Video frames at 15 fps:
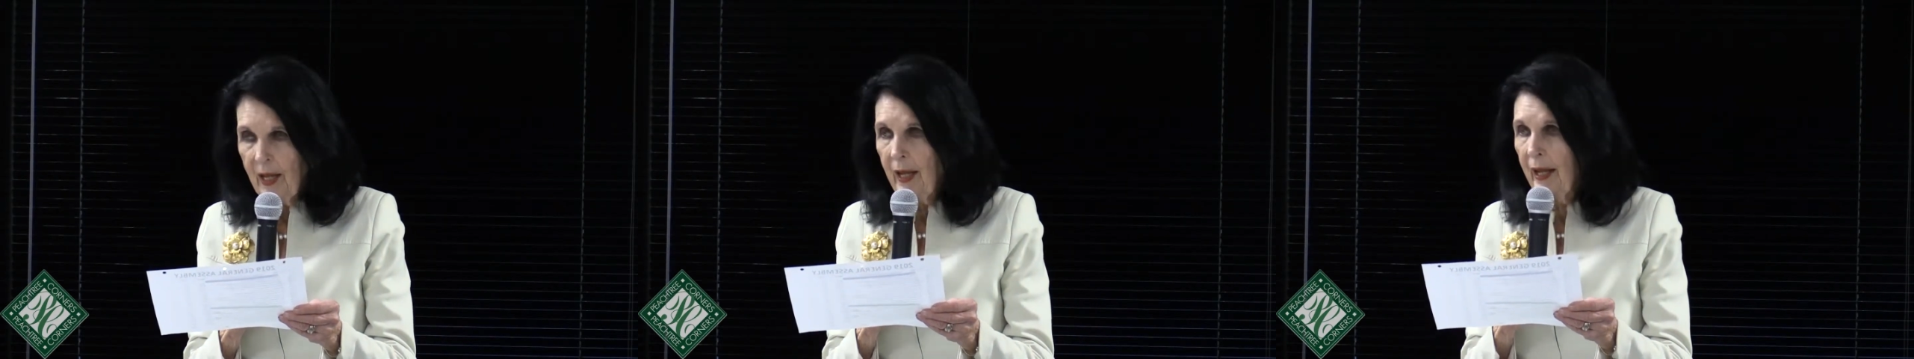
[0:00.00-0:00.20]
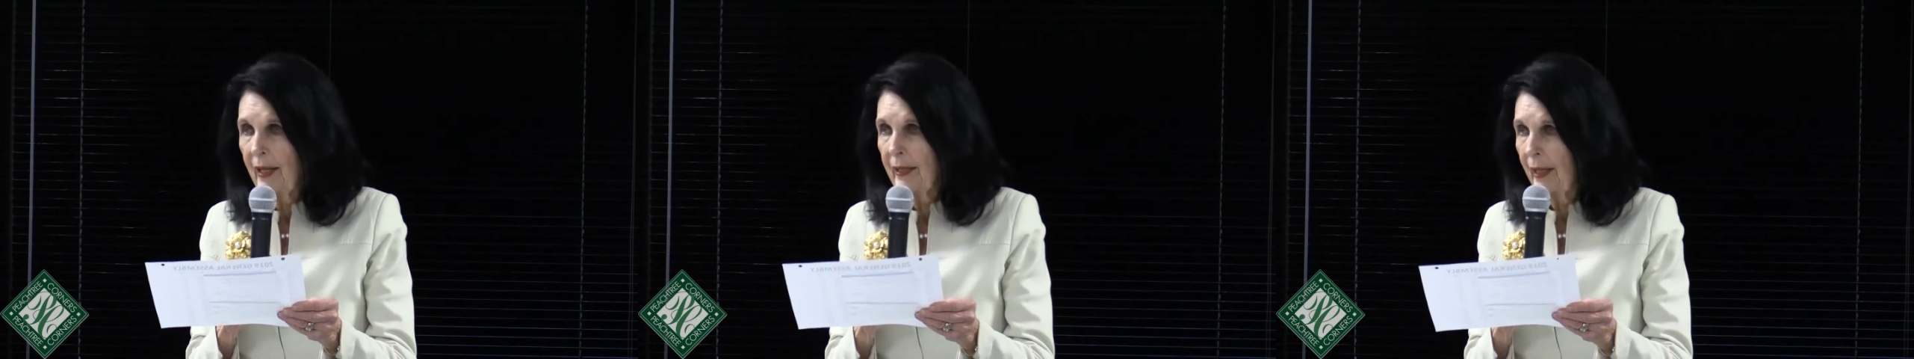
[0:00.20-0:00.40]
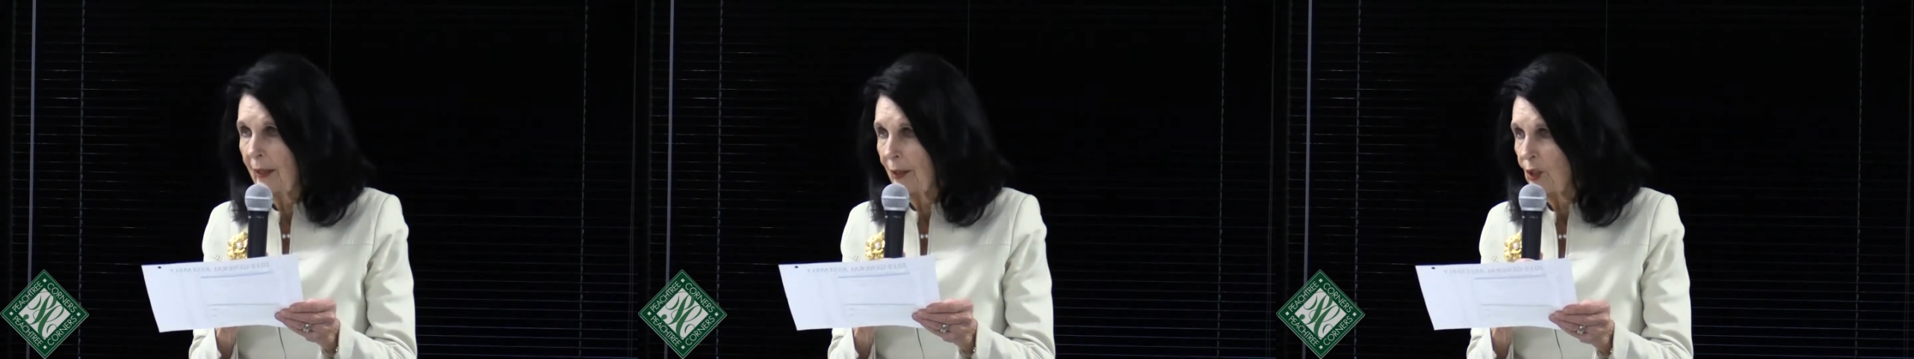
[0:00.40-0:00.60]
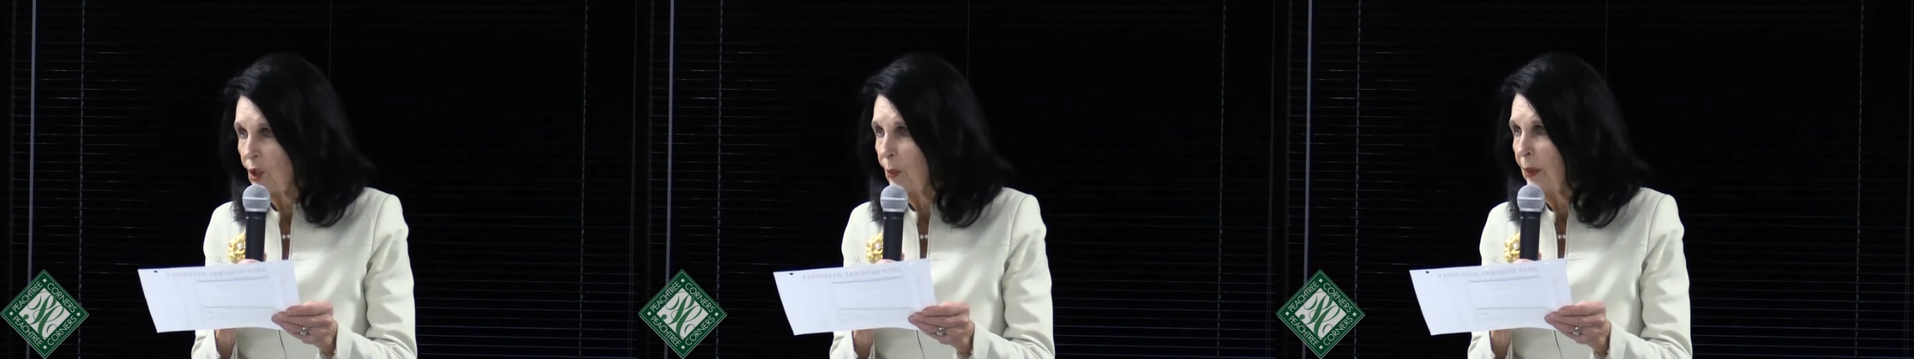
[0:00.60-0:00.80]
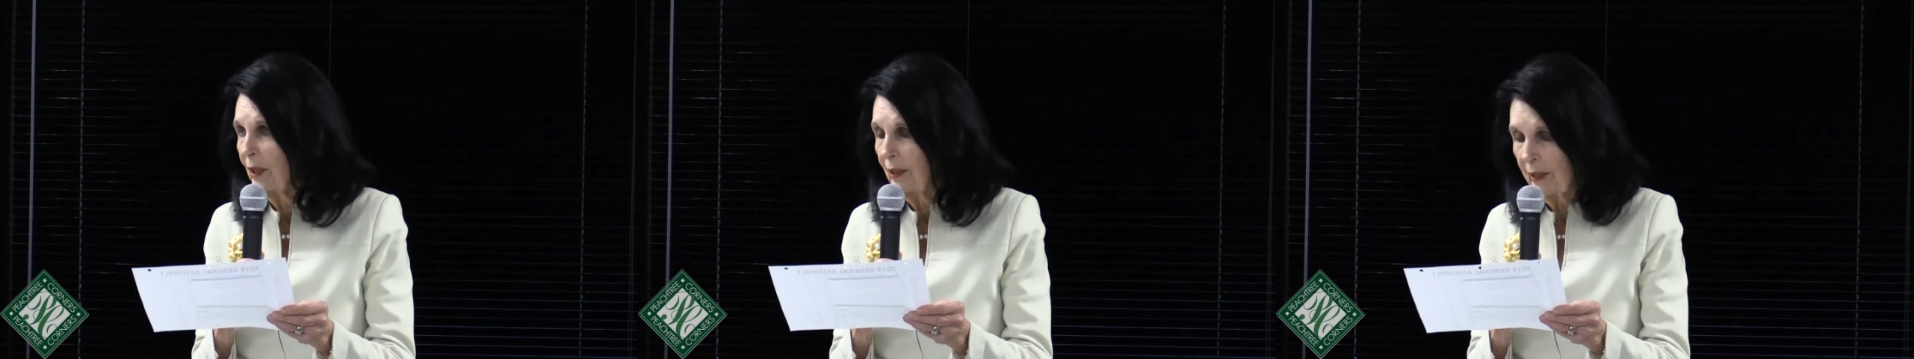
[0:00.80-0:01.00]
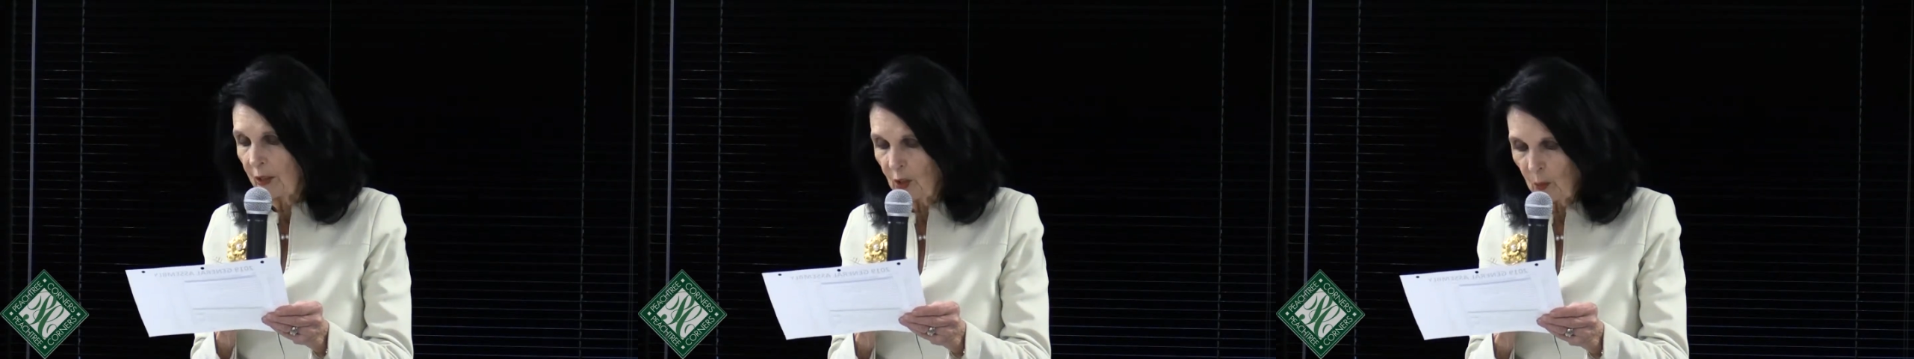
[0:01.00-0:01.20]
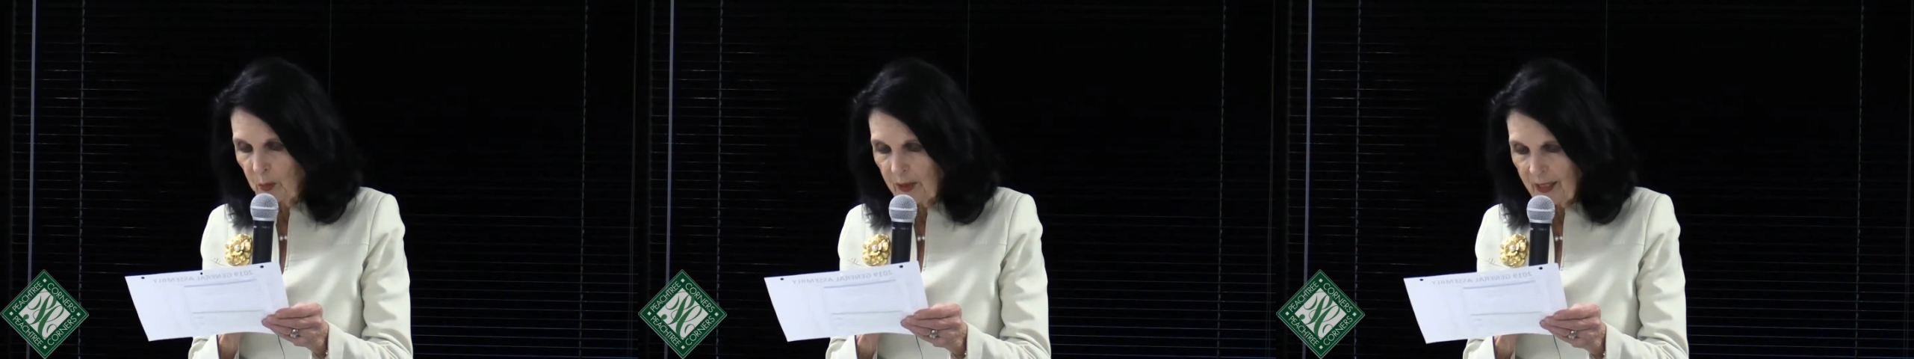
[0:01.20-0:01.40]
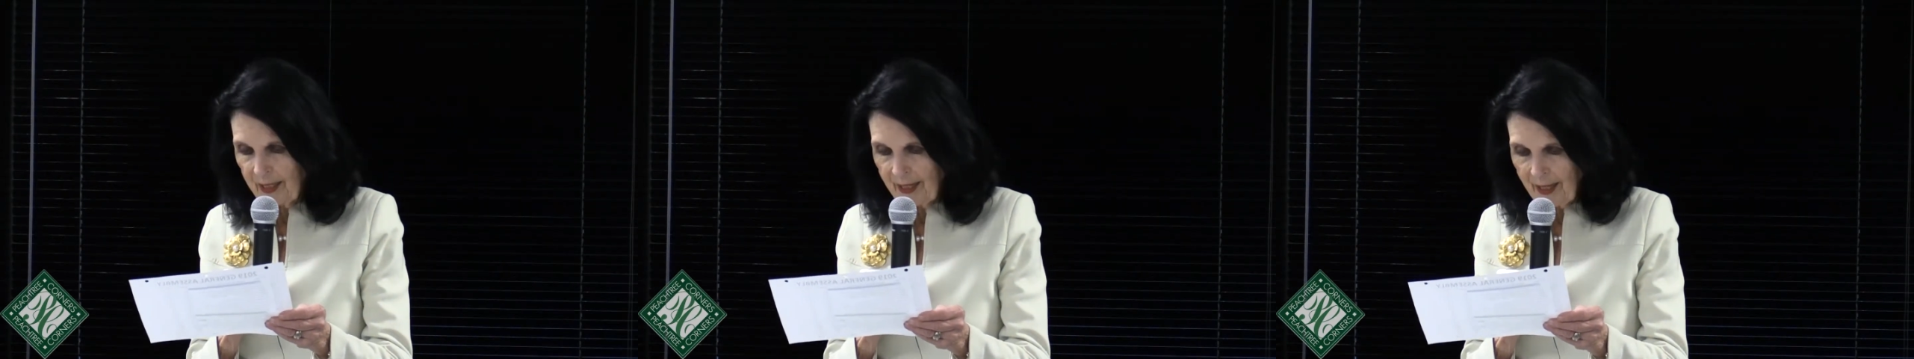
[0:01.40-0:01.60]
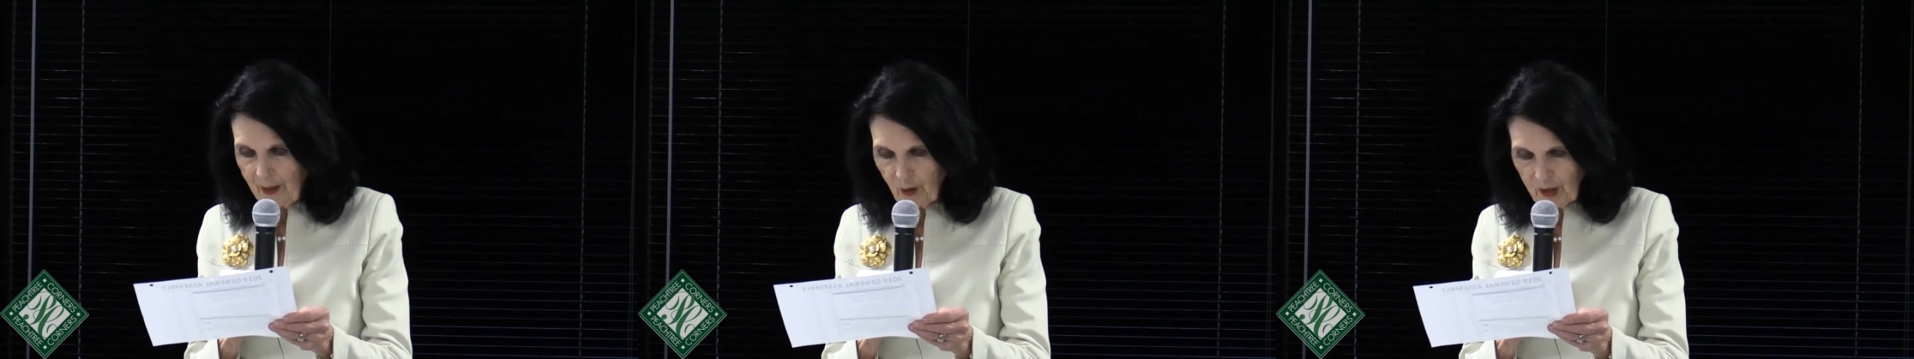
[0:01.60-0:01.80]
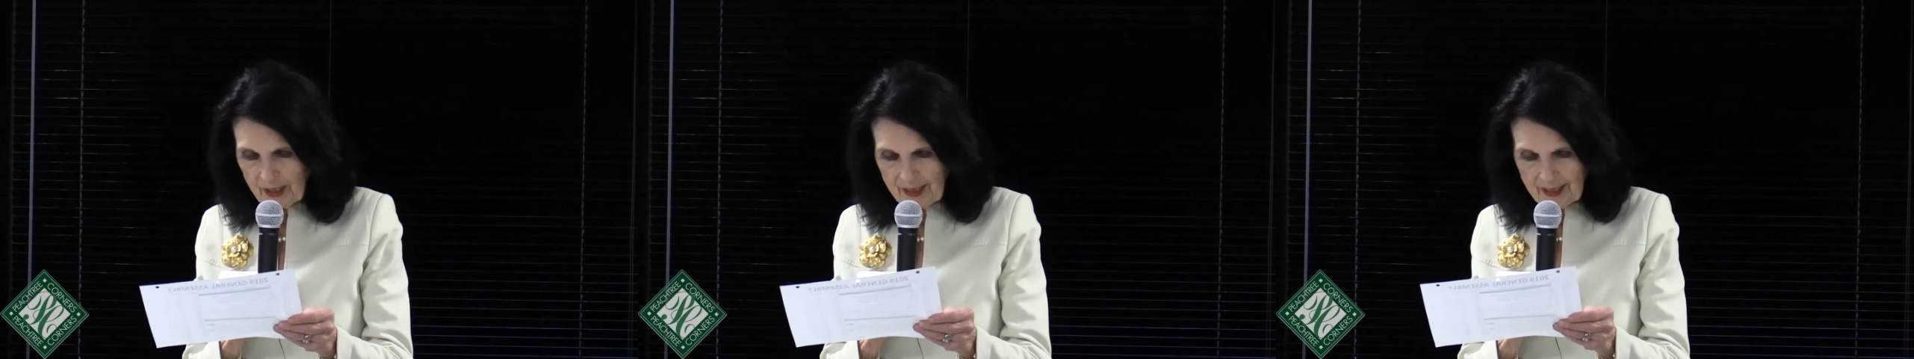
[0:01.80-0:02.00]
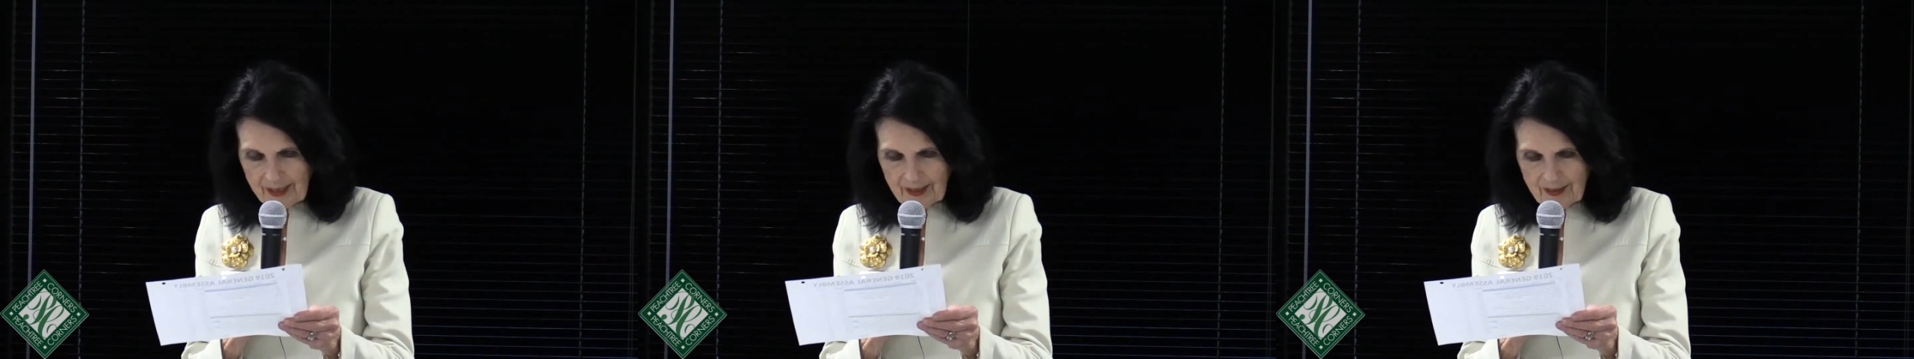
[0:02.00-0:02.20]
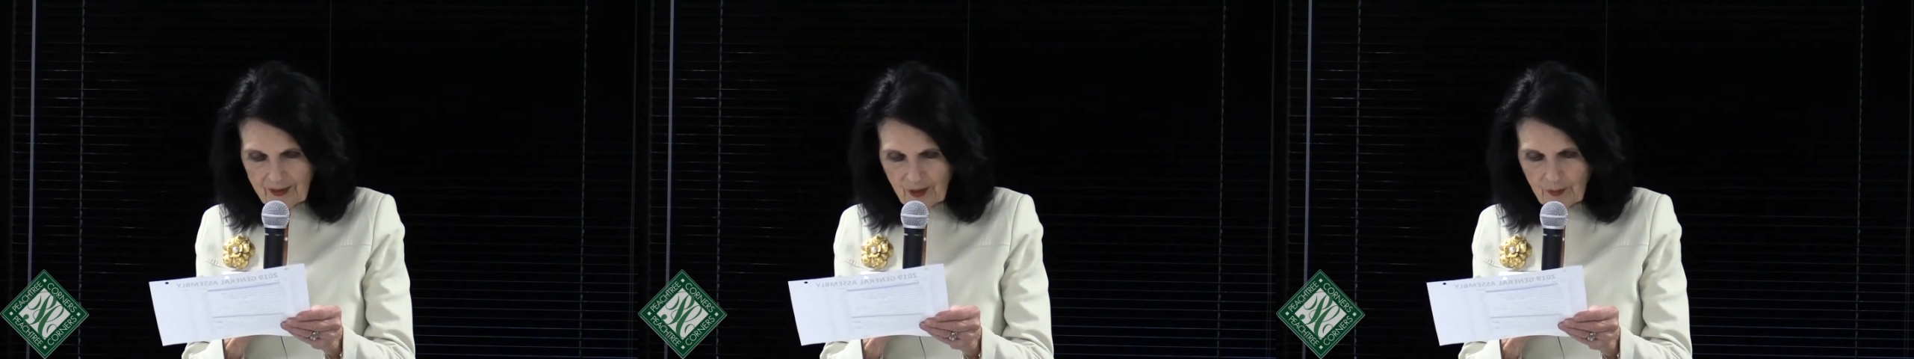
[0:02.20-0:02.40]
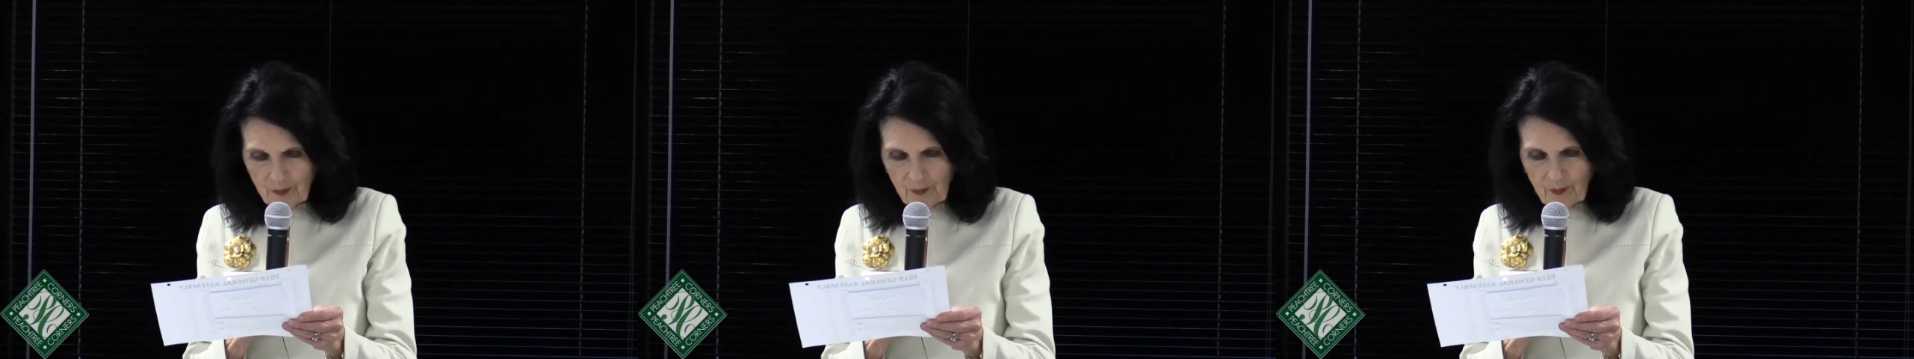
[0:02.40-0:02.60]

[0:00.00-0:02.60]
and eligibility to play athletics.